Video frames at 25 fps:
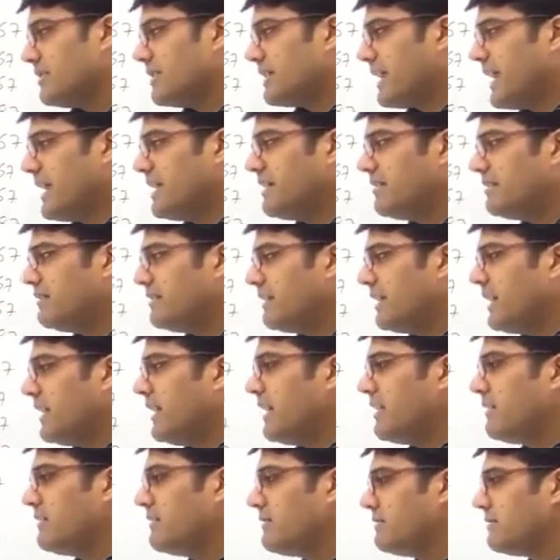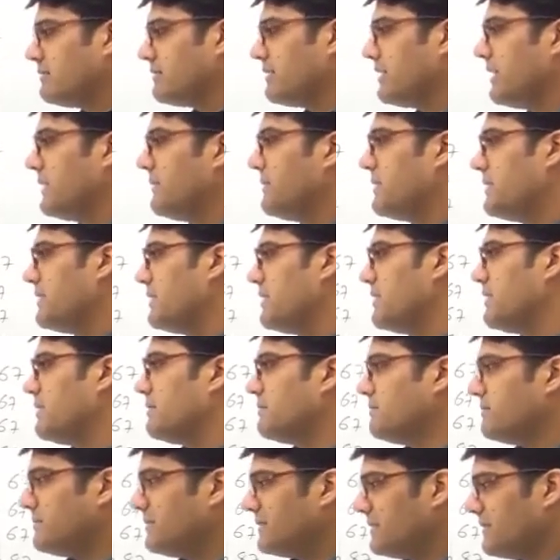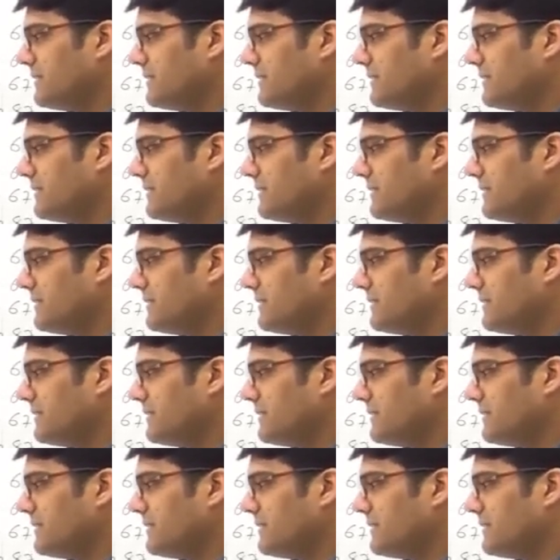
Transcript: tried and given the